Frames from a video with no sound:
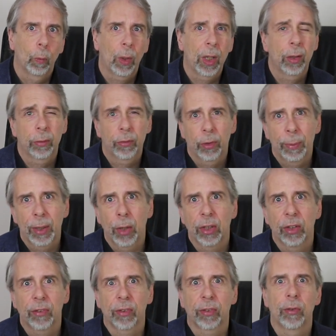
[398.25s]
Well, to be
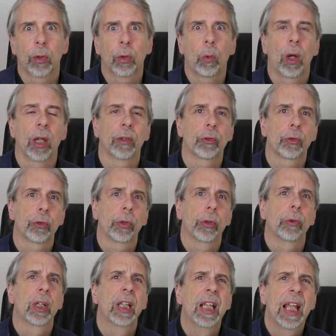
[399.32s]
honest, that's not quite
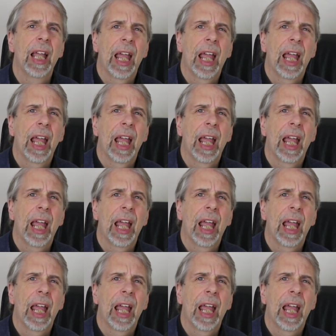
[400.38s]
true.